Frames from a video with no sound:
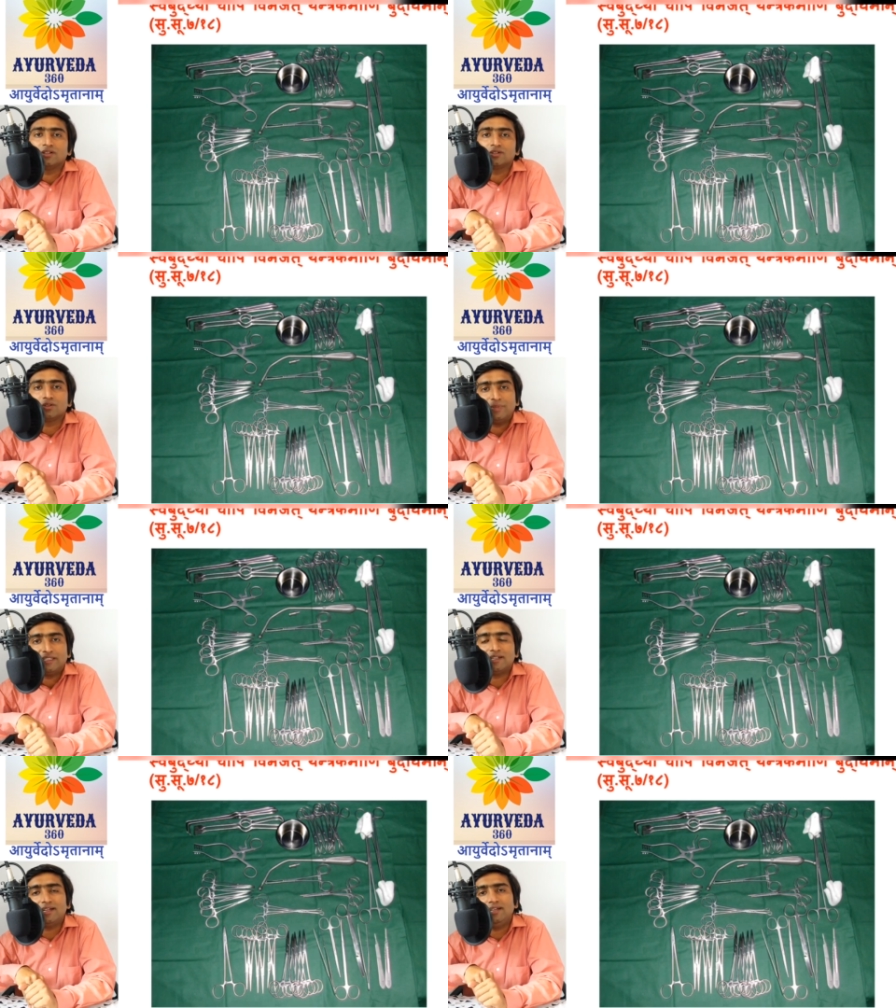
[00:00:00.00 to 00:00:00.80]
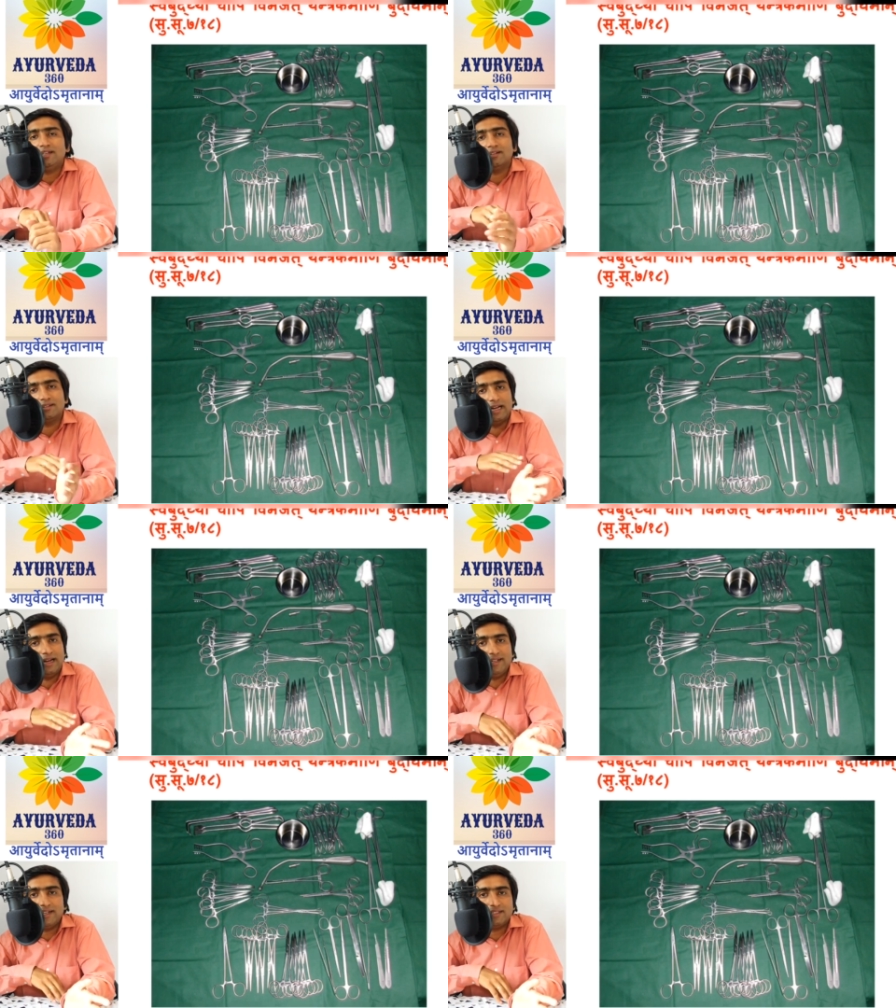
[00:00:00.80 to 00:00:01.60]
So basically the
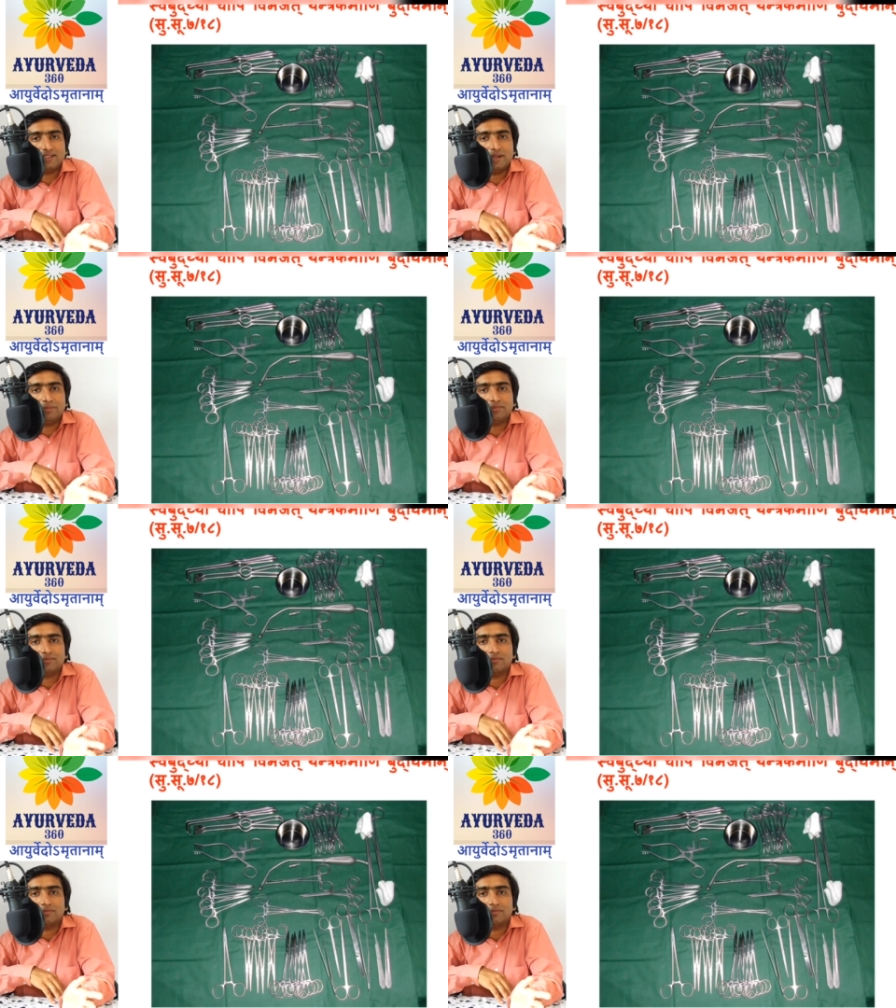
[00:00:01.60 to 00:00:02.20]
idea is same